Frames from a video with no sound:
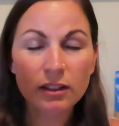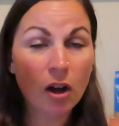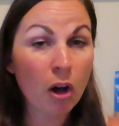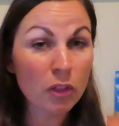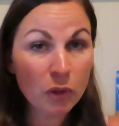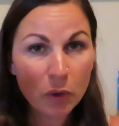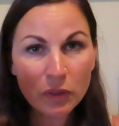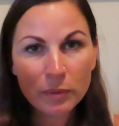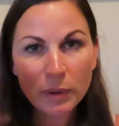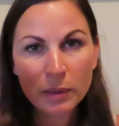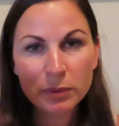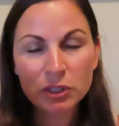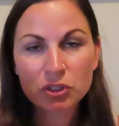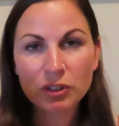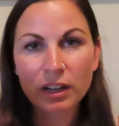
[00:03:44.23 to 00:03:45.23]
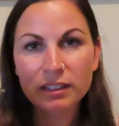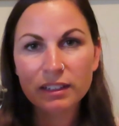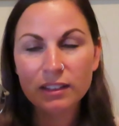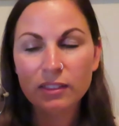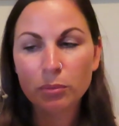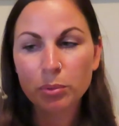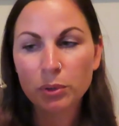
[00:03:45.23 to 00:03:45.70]
although they might be
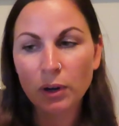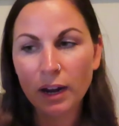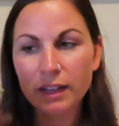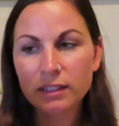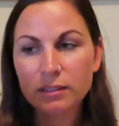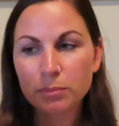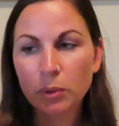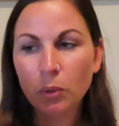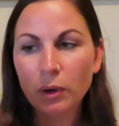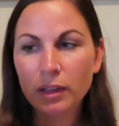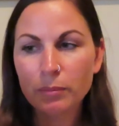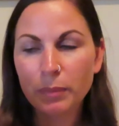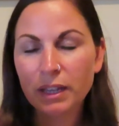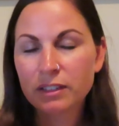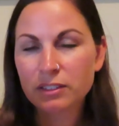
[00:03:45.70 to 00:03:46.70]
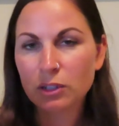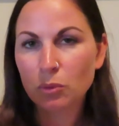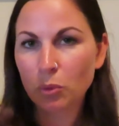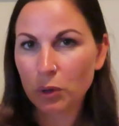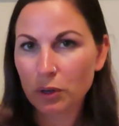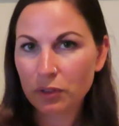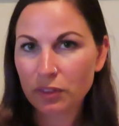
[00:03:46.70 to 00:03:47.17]
trendy, the price point makes it
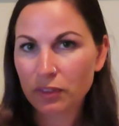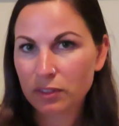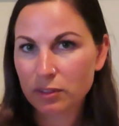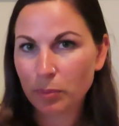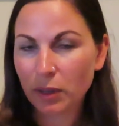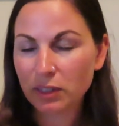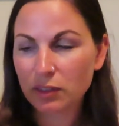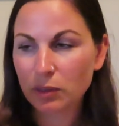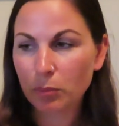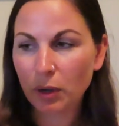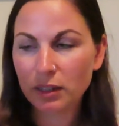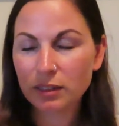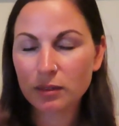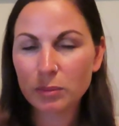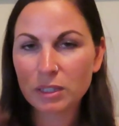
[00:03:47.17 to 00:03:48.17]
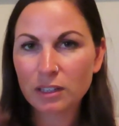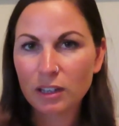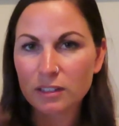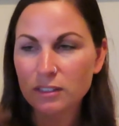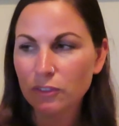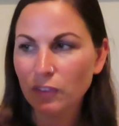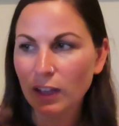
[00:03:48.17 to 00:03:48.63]
worth spending the money
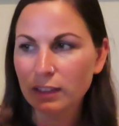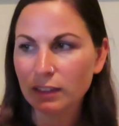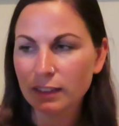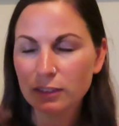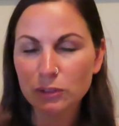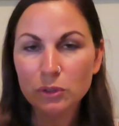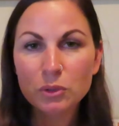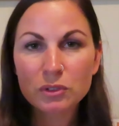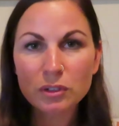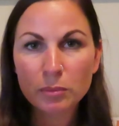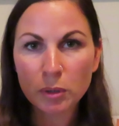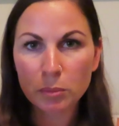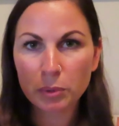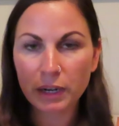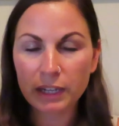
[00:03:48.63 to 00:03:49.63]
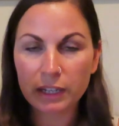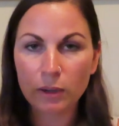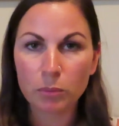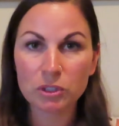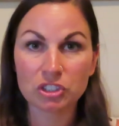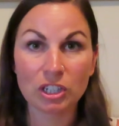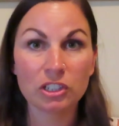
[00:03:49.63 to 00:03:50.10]
because if I like lose them or break
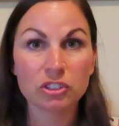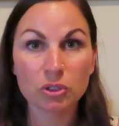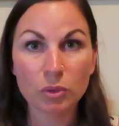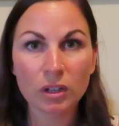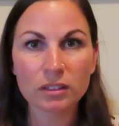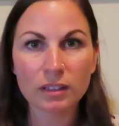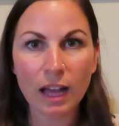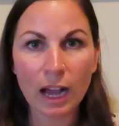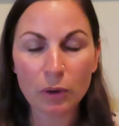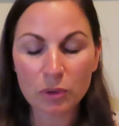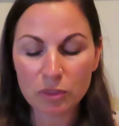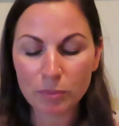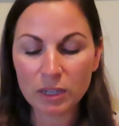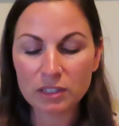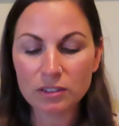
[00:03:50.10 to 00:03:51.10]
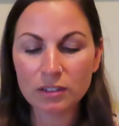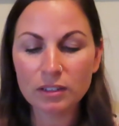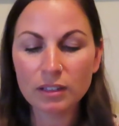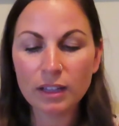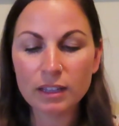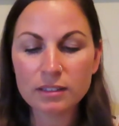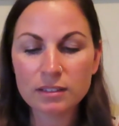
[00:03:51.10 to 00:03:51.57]
them, which I do a lot with my
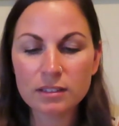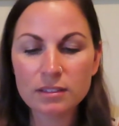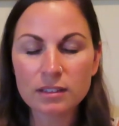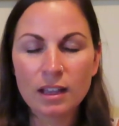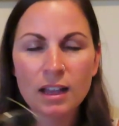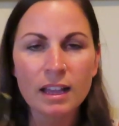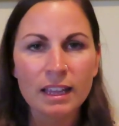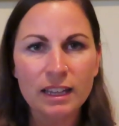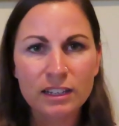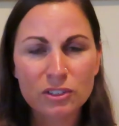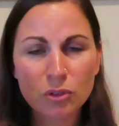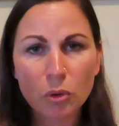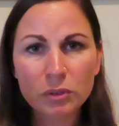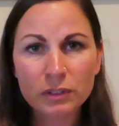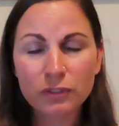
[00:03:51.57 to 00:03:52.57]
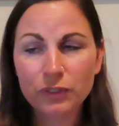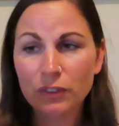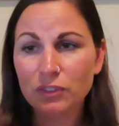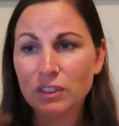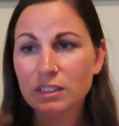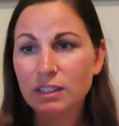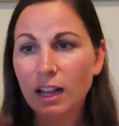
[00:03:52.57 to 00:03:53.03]
sunglasses, it is only
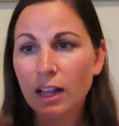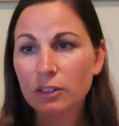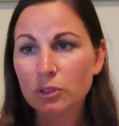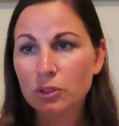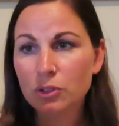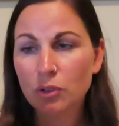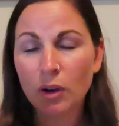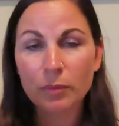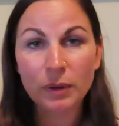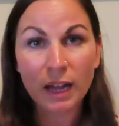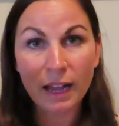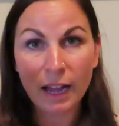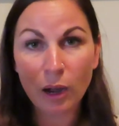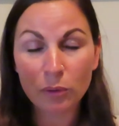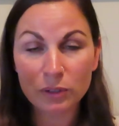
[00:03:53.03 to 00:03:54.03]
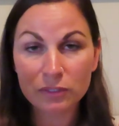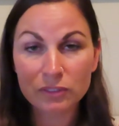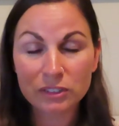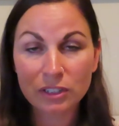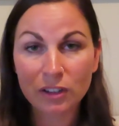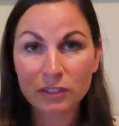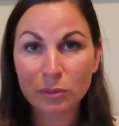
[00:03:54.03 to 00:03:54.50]
$15, so I'm not out of
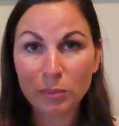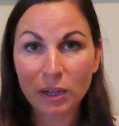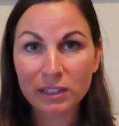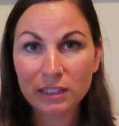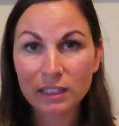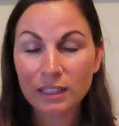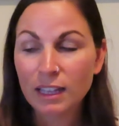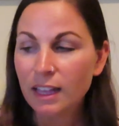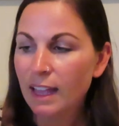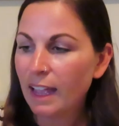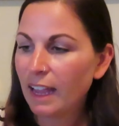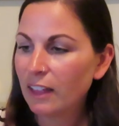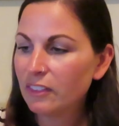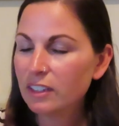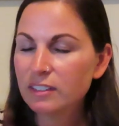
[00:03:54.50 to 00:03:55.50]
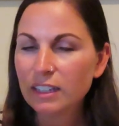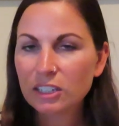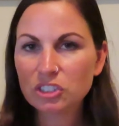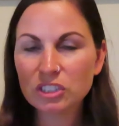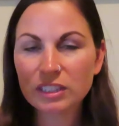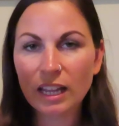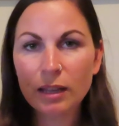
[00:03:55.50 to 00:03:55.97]
a ton of money. And these
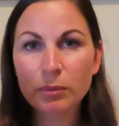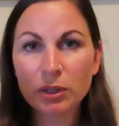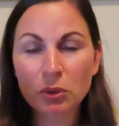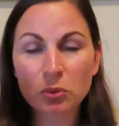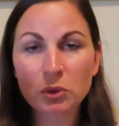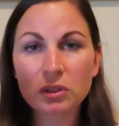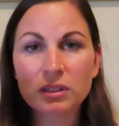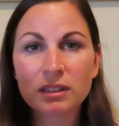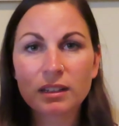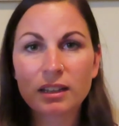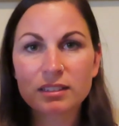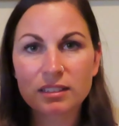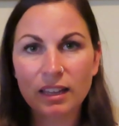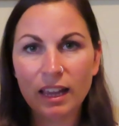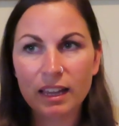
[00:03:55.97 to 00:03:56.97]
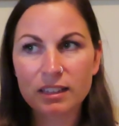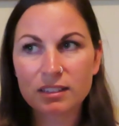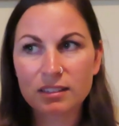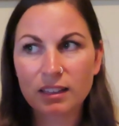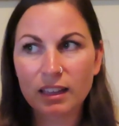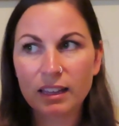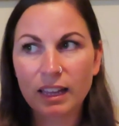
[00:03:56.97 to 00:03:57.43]
actually came in a really nice
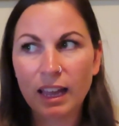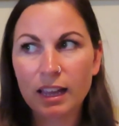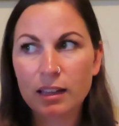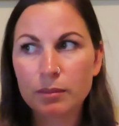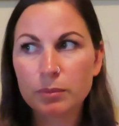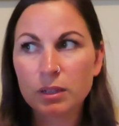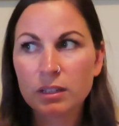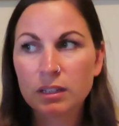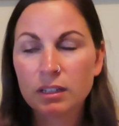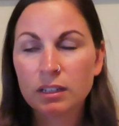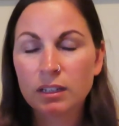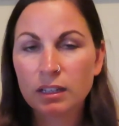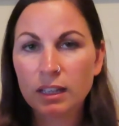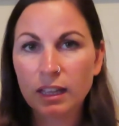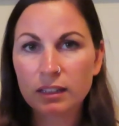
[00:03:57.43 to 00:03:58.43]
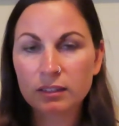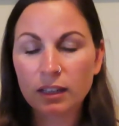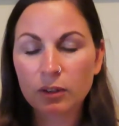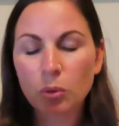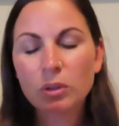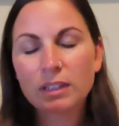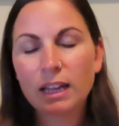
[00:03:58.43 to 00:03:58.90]
case. They came in
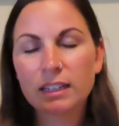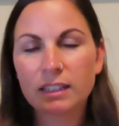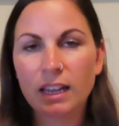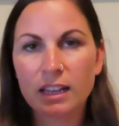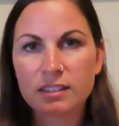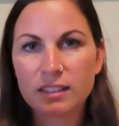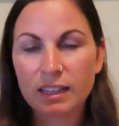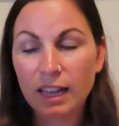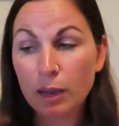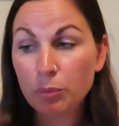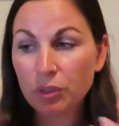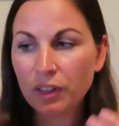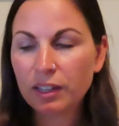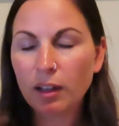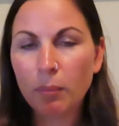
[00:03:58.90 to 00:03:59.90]
like, well not a case, they came with like